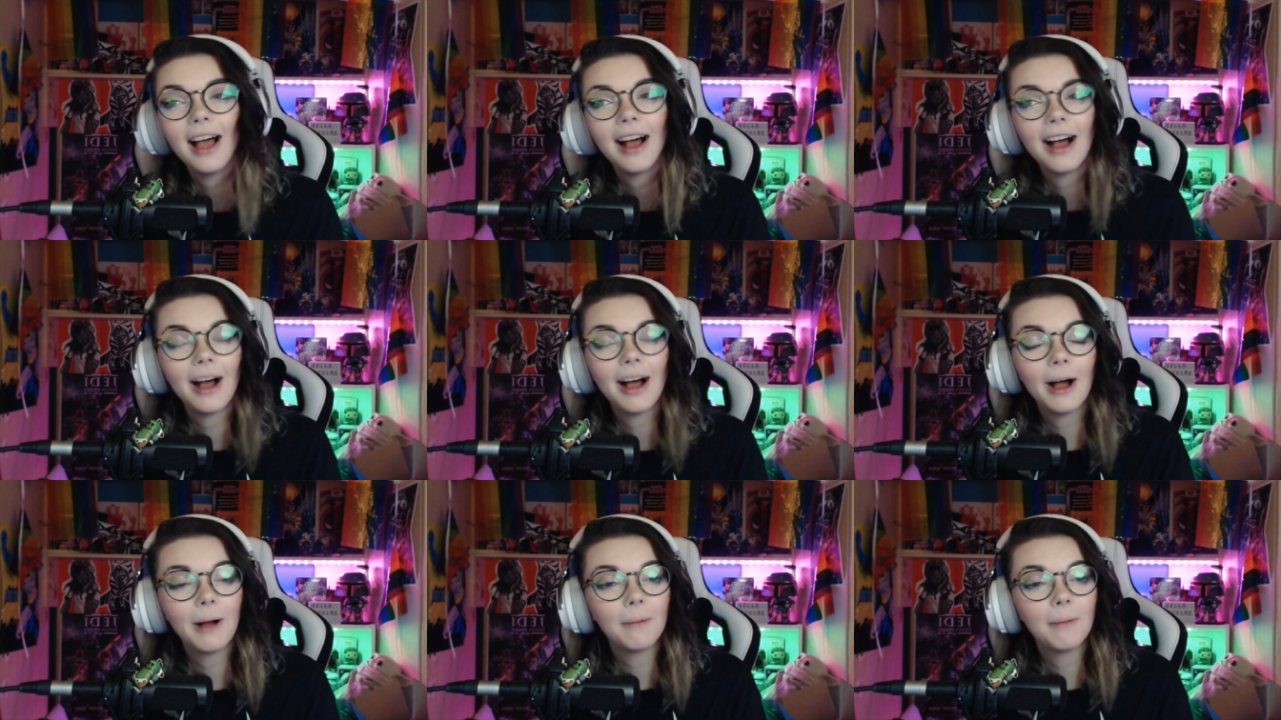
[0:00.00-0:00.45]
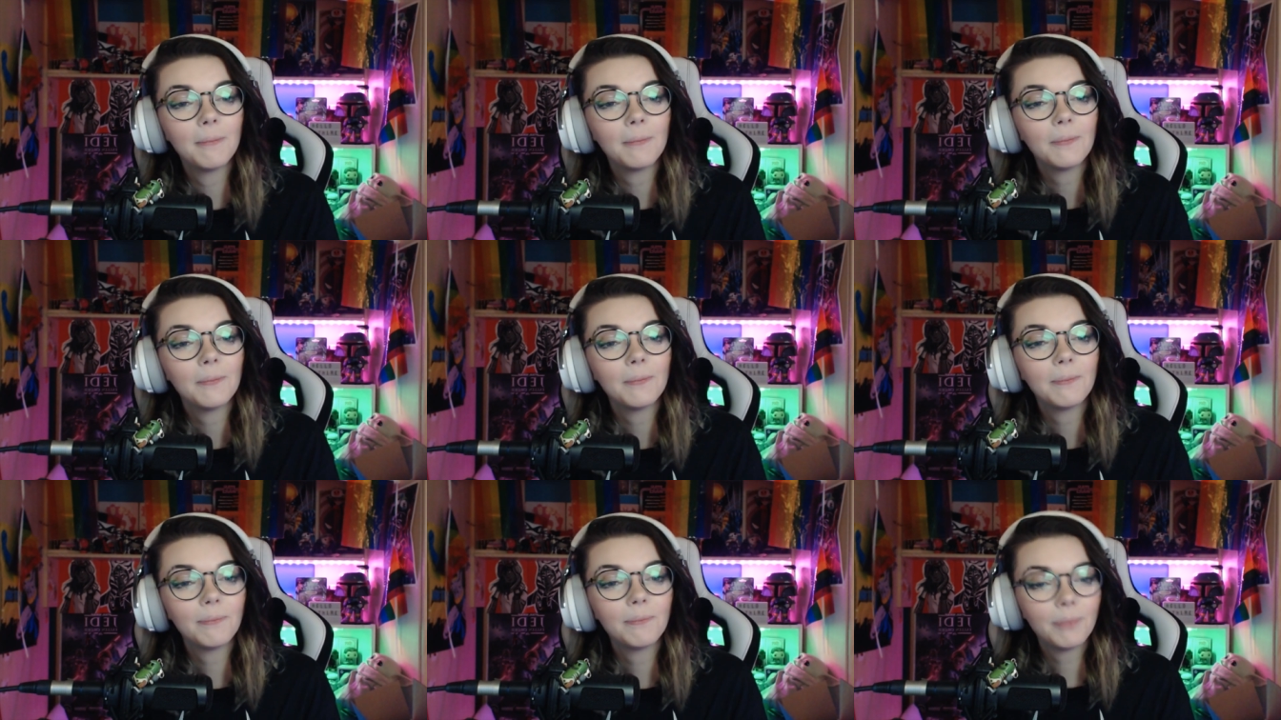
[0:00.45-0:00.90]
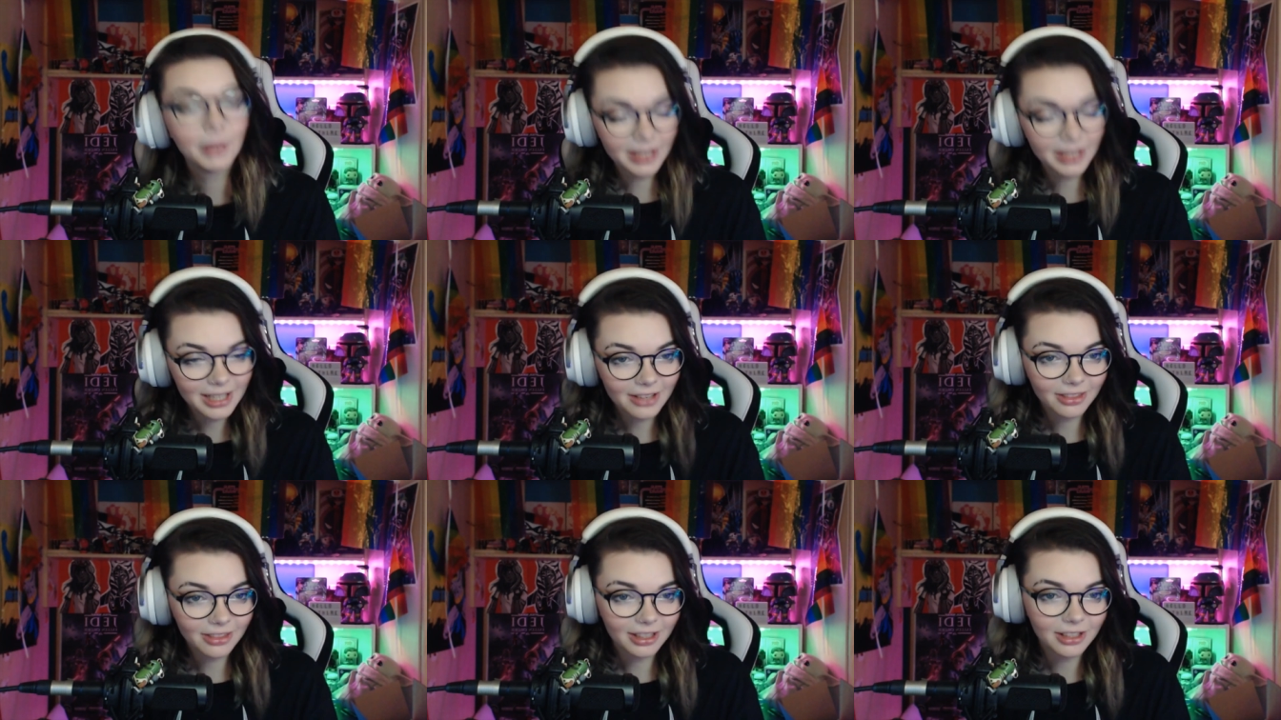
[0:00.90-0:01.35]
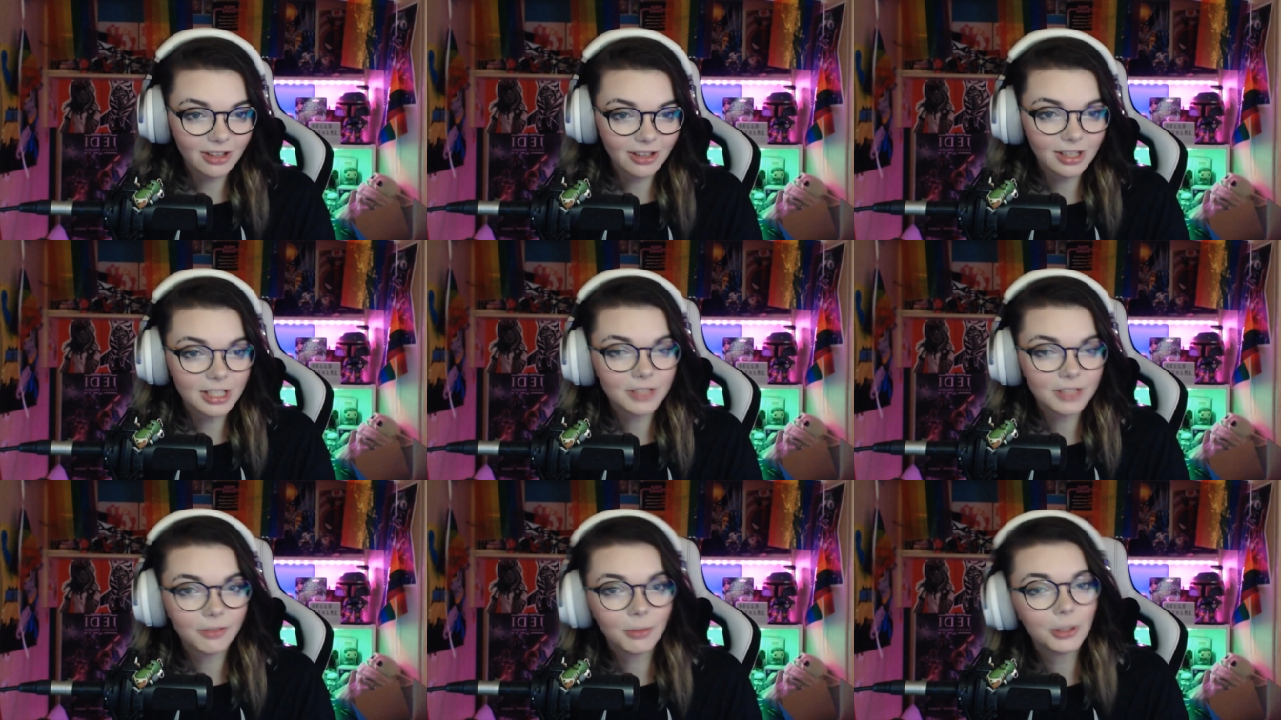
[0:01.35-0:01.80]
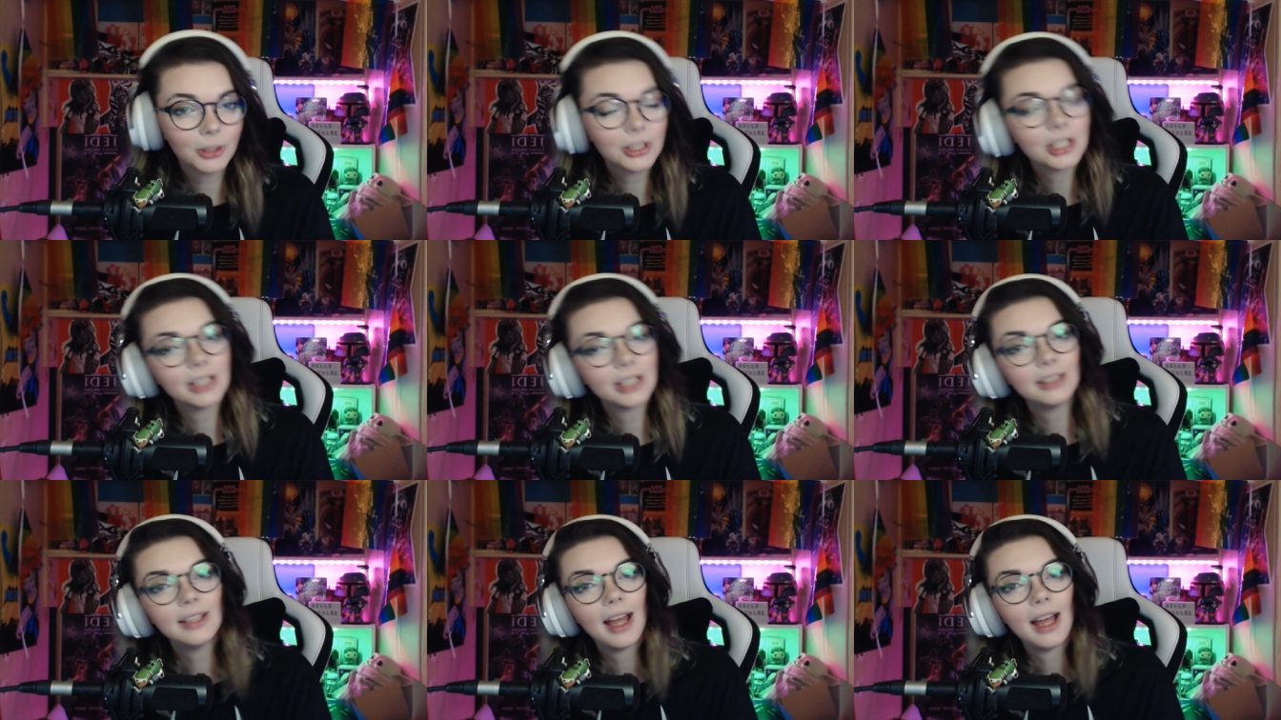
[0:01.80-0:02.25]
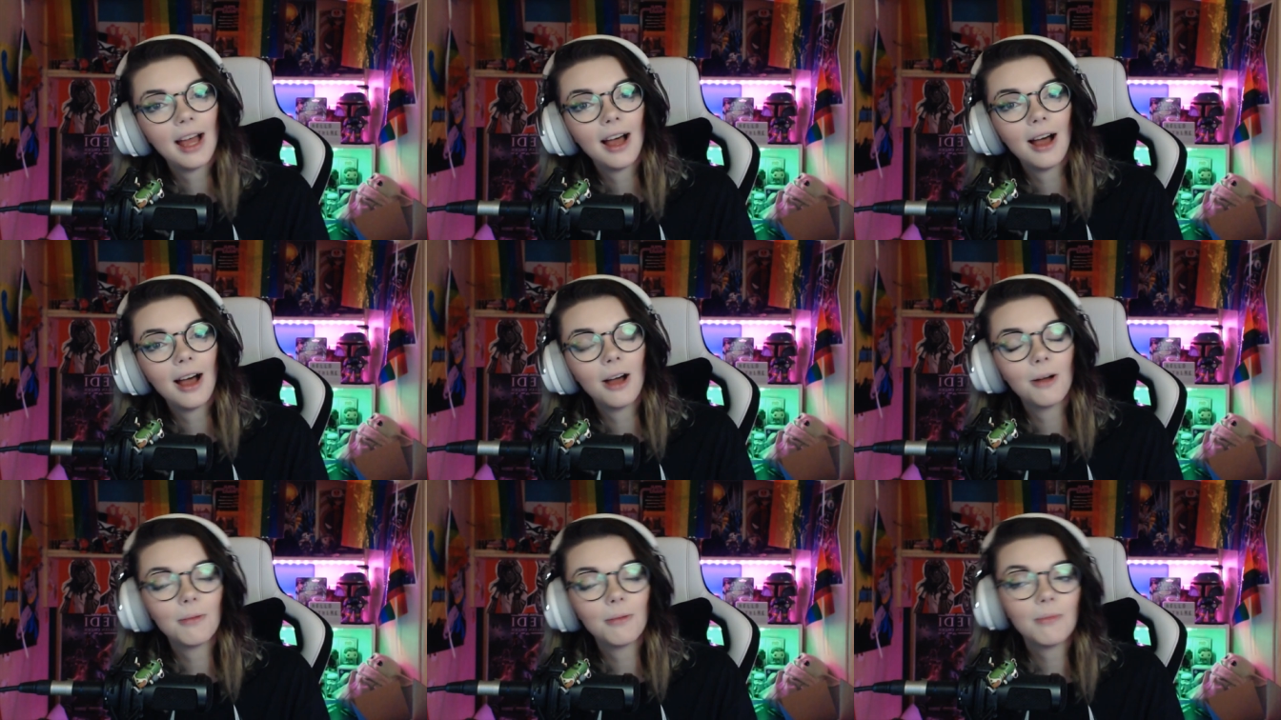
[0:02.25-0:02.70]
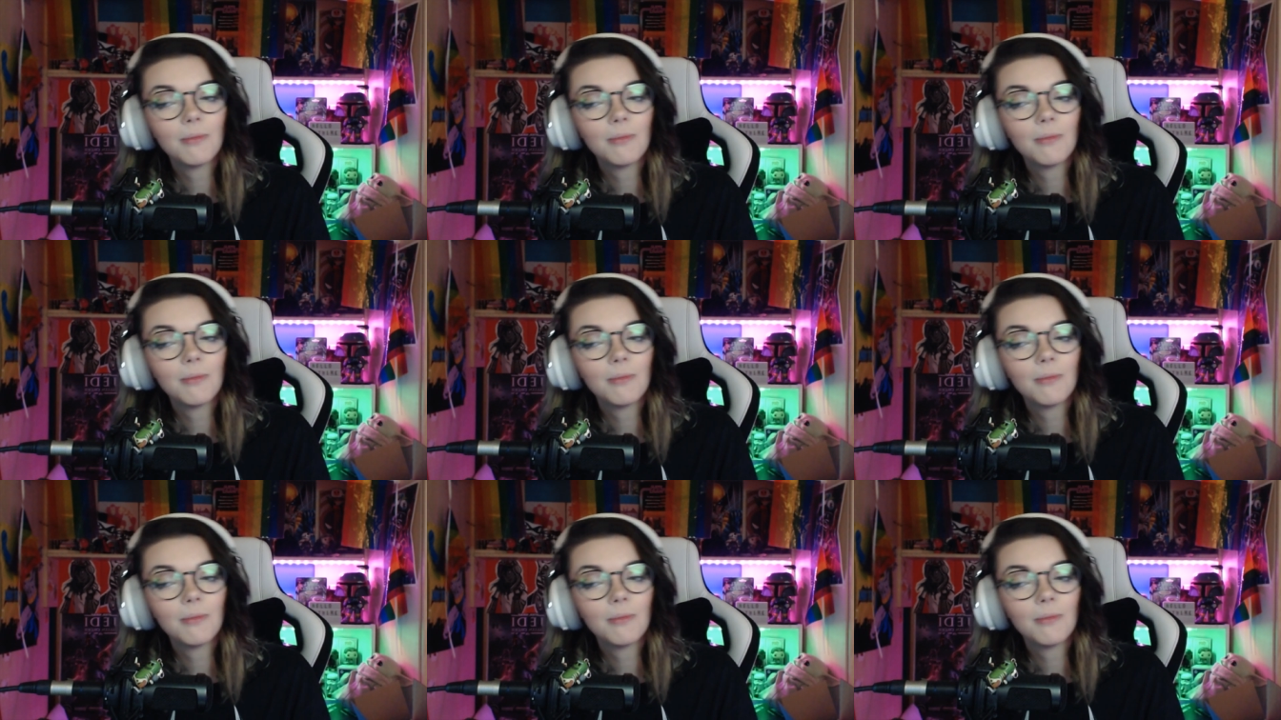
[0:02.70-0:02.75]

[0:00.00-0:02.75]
Um, but yeah thank you guys for watching um